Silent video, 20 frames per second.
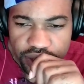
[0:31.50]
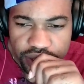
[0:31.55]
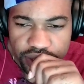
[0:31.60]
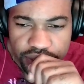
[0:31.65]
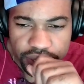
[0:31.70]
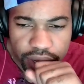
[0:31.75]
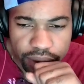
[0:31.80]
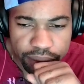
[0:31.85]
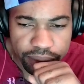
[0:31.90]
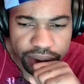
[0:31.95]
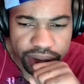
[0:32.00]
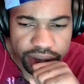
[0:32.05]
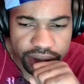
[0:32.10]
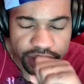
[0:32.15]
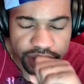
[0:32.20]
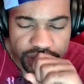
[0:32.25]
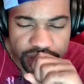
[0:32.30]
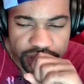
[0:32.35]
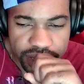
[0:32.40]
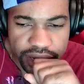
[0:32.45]
yeah, man,
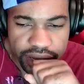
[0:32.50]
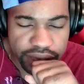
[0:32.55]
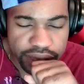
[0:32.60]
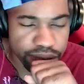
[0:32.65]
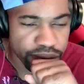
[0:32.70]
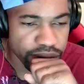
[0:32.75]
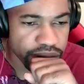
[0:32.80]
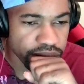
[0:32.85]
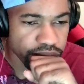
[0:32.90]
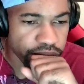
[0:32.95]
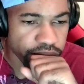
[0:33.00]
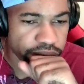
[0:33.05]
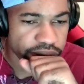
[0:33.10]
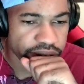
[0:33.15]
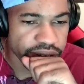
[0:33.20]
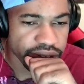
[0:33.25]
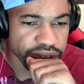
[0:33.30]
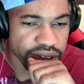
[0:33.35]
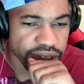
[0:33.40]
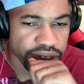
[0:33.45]
it has been
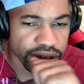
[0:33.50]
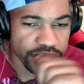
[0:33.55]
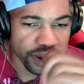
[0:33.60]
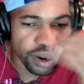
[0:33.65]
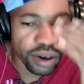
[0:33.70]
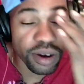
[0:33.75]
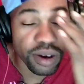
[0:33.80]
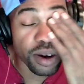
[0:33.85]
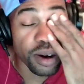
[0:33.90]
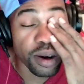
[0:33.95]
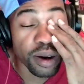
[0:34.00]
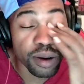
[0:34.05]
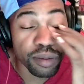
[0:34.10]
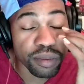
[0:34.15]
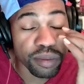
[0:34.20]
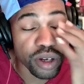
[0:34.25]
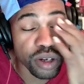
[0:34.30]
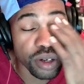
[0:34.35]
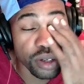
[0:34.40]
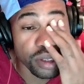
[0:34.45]
crazy um,
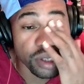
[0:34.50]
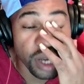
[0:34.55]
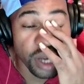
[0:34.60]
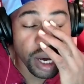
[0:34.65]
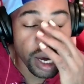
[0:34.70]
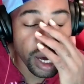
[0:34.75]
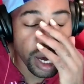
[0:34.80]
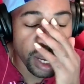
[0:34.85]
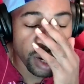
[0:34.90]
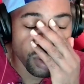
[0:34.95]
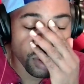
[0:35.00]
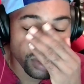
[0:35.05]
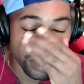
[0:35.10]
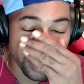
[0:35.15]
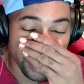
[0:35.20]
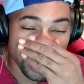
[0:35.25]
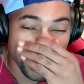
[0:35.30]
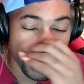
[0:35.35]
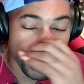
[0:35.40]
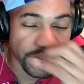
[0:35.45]
because I, I, don't
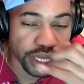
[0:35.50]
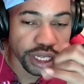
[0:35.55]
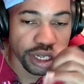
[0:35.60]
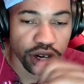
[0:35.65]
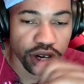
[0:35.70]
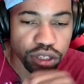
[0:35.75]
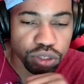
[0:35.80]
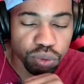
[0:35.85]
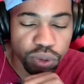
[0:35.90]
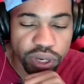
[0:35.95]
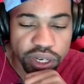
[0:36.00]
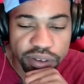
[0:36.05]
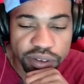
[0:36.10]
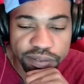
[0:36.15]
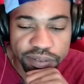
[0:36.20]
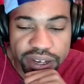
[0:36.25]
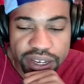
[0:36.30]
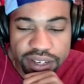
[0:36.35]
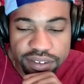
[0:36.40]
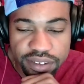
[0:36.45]
think any uh, Twente
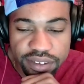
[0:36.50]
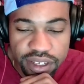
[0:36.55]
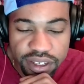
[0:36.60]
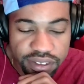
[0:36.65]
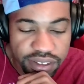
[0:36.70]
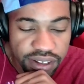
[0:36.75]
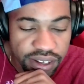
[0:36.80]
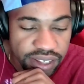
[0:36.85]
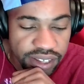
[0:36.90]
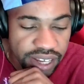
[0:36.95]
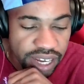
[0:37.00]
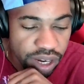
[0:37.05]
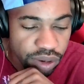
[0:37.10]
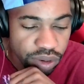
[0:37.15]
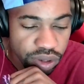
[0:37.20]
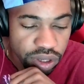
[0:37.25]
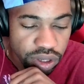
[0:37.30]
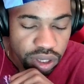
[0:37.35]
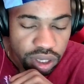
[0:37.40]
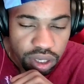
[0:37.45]
fans is
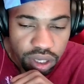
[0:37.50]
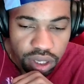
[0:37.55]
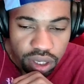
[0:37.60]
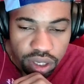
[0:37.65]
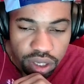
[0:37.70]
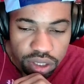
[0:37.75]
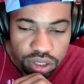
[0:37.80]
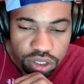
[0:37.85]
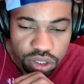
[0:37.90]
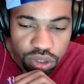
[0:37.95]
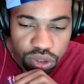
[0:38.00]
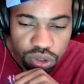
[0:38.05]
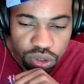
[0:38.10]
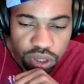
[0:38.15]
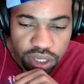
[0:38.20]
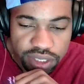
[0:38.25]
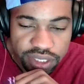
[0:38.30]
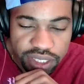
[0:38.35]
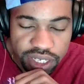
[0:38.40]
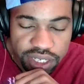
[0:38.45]
allowed to
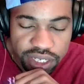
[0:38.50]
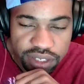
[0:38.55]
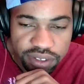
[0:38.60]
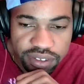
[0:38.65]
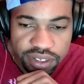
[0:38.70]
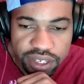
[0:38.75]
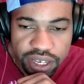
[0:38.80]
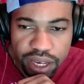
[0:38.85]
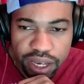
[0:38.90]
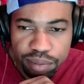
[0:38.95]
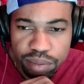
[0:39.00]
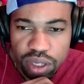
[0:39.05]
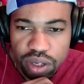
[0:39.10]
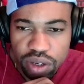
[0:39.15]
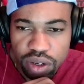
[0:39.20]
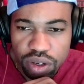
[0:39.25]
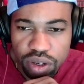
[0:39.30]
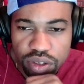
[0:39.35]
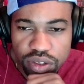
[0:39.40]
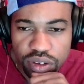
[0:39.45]
attend this game
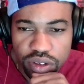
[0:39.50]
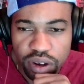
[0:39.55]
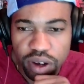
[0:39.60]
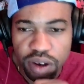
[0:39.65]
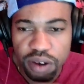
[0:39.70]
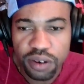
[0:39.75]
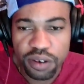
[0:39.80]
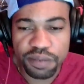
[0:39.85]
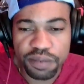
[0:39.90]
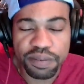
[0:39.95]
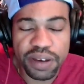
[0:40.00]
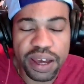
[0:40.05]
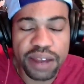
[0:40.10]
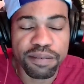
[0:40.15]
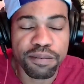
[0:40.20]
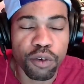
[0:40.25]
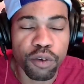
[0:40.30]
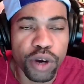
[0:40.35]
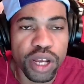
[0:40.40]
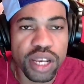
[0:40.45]
because uh, fan
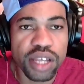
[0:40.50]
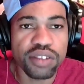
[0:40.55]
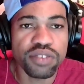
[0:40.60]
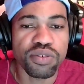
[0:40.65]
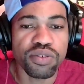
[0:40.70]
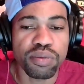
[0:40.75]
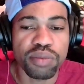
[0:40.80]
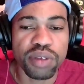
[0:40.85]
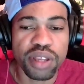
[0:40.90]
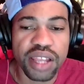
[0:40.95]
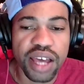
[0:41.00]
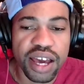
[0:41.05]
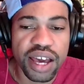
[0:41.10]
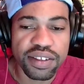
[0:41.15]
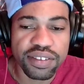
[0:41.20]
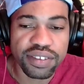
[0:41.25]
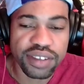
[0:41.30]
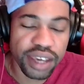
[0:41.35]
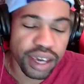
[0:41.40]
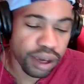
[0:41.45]
violence from the
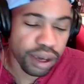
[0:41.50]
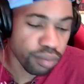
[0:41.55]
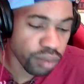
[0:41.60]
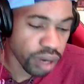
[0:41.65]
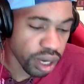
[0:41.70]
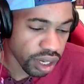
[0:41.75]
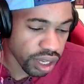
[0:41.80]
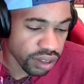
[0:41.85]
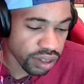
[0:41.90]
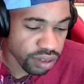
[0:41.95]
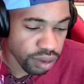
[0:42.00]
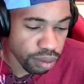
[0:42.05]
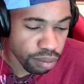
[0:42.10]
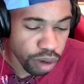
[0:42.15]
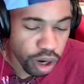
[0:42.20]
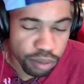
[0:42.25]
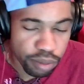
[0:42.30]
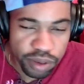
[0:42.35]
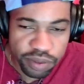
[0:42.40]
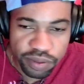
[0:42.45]
last game. I guess
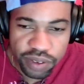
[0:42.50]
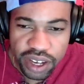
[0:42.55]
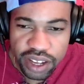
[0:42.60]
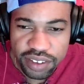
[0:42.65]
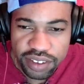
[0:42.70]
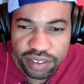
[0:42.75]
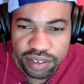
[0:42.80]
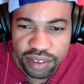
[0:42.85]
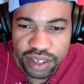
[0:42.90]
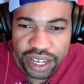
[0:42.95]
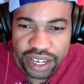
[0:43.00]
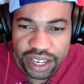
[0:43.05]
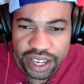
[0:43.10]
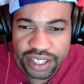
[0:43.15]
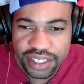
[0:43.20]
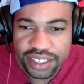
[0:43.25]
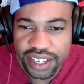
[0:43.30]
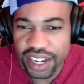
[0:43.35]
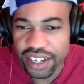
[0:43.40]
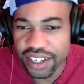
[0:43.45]
Hammarby fans like
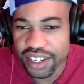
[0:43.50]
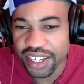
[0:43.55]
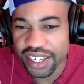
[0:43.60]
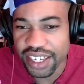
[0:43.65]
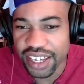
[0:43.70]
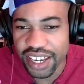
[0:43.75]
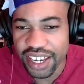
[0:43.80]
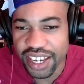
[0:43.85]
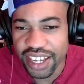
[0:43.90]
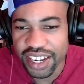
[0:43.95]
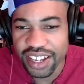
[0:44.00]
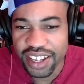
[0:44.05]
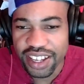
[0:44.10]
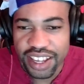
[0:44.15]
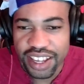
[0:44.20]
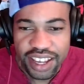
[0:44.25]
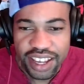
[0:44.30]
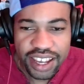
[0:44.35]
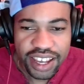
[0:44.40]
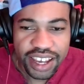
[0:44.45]
attack a kid,
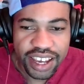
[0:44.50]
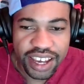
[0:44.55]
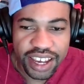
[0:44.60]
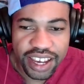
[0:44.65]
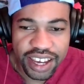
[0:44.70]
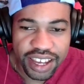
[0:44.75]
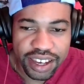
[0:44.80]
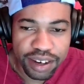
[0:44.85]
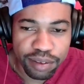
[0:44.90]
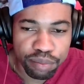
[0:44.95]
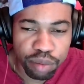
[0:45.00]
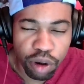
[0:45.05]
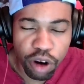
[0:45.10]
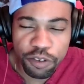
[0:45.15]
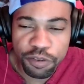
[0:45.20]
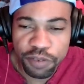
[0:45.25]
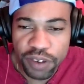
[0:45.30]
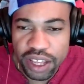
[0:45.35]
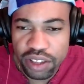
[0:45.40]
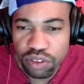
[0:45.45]
and
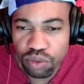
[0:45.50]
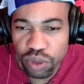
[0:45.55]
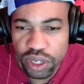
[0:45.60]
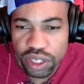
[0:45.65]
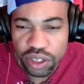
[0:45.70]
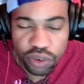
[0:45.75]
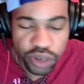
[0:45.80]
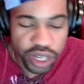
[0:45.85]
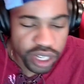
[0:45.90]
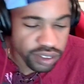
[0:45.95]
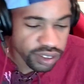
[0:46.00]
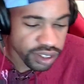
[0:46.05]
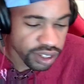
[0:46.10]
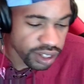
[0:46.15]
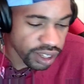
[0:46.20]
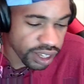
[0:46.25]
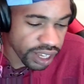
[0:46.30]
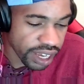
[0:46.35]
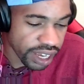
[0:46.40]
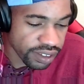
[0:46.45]
both fans went crazy in
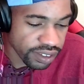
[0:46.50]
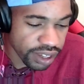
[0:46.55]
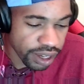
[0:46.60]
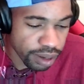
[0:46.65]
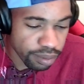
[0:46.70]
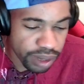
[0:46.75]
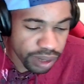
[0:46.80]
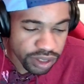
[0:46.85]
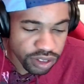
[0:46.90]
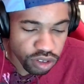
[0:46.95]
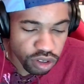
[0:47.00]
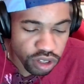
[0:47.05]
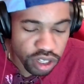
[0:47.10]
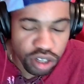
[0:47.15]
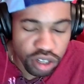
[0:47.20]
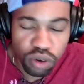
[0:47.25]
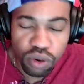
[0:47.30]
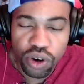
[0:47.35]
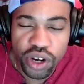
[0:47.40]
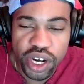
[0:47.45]
the last game, and so they
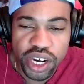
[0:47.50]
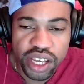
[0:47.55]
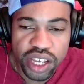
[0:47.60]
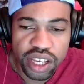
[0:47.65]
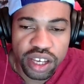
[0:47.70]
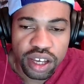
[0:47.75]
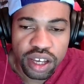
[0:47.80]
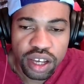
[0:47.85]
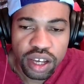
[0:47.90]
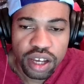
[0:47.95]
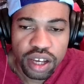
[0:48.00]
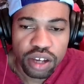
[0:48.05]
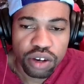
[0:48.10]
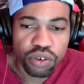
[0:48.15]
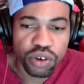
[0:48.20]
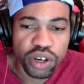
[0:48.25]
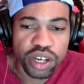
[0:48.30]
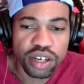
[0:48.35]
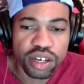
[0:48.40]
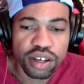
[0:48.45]
don't really
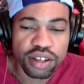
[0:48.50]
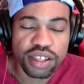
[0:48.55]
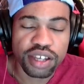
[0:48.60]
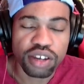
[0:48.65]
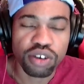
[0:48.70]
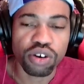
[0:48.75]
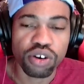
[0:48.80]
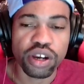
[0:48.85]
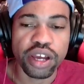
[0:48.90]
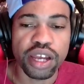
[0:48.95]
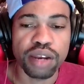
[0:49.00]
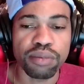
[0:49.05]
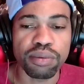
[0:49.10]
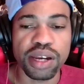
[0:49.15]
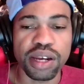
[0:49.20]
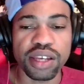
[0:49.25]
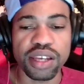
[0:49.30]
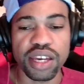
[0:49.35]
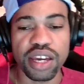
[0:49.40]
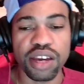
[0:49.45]
create nothing or
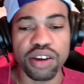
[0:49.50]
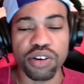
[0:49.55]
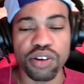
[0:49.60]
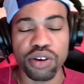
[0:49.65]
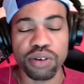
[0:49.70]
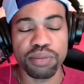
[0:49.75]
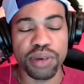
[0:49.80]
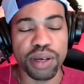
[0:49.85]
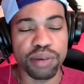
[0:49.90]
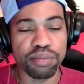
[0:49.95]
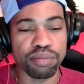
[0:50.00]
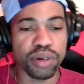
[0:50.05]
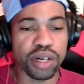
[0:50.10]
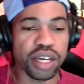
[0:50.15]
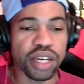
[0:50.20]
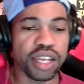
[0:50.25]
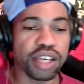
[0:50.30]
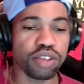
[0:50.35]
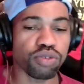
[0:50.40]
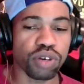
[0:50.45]
anybody get hurt, man. But
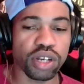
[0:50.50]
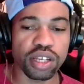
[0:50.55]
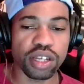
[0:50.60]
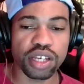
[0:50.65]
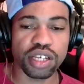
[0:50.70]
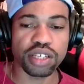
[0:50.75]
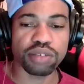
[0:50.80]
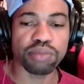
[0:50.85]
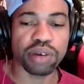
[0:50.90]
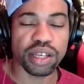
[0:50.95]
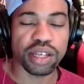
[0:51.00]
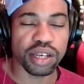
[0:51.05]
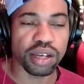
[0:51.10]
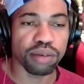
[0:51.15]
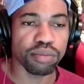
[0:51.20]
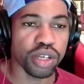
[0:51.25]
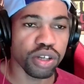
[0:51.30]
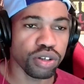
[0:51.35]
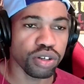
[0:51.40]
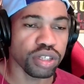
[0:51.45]
it is what it is, man. Let
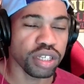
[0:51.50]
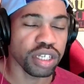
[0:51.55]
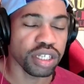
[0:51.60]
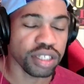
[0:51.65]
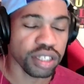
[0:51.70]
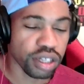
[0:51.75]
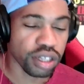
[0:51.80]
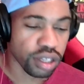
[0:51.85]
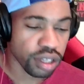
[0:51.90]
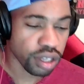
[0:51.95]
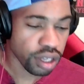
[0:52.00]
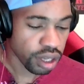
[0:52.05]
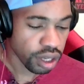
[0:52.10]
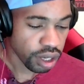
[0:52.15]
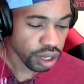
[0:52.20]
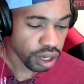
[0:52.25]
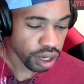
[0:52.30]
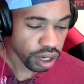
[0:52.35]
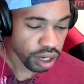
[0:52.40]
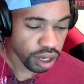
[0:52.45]
me know detail.
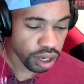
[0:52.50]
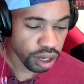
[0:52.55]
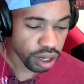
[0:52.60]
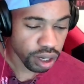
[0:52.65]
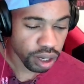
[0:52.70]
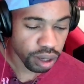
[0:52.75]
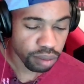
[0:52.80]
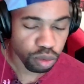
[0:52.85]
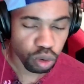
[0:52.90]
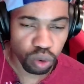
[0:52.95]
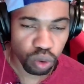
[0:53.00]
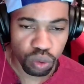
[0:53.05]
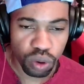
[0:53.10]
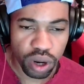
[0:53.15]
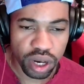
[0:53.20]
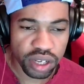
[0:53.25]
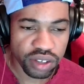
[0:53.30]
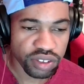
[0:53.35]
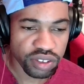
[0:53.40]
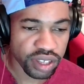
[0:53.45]
Um, who
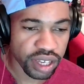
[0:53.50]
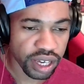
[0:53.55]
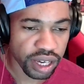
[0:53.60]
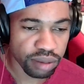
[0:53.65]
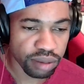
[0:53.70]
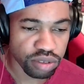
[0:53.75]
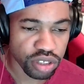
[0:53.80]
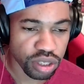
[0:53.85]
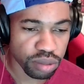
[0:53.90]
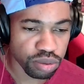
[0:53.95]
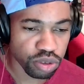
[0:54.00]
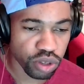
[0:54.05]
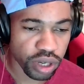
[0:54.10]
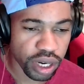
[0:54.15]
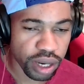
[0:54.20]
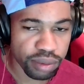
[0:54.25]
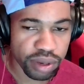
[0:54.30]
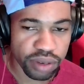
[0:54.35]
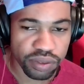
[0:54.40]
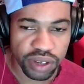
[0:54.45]
won this game?
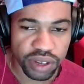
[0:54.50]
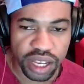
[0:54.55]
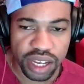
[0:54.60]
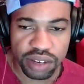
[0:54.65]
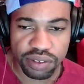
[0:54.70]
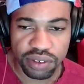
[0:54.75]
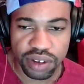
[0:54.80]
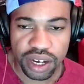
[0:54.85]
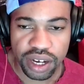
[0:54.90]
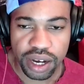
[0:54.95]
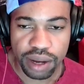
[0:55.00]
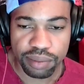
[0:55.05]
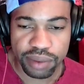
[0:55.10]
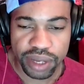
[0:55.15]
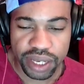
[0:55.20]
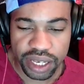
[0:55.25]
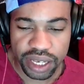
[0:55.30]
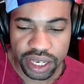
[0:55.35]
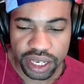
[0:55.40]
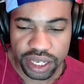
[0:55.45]
Subscribe, leave a like, leave a
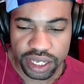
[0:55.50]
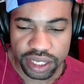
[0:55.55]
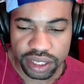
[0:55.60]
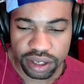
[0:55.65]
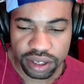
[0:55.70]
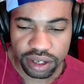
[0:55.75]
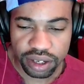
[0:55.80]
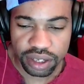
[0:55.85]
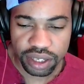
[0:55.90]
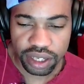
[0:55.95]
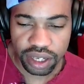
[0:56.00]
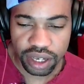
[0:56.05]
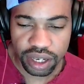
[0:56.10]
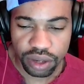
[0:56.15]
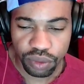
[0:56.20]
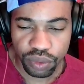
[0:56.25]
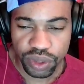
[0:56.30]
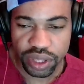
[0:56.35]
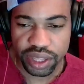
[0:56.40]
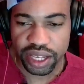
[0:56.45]
comment, and uh, yeah,
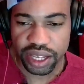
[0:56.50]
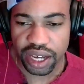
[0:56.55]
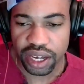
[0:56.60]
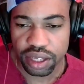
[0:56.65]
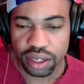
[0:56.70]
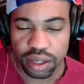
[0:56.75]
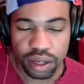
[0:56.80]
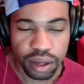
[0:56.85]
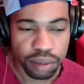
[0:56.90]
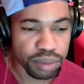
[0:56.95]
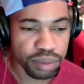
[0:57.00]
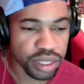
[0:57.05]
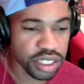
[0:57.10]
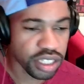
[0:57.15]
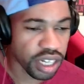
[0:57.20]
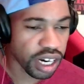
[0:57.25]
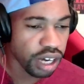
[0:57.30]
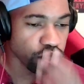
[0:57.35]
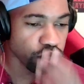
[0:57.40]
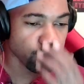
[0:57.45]
with that, we shout
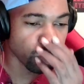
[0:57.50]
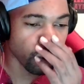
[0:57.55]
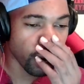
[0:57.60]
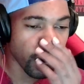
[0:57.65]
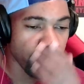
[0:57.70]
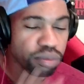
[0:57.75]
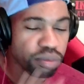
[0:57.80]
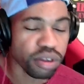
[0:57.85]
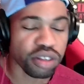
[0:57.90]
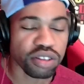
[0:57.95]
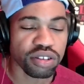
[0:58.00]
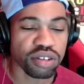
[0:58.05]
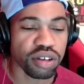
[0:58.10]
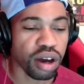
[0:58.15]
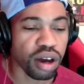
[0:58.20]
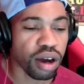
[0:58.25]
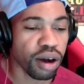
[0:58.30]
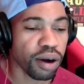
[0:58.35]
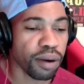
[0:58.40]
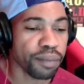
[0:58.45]
out to Atmos.
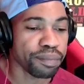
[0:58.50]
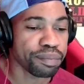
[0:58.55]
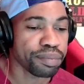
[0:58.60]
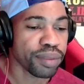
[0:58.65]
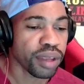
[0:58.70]
Um,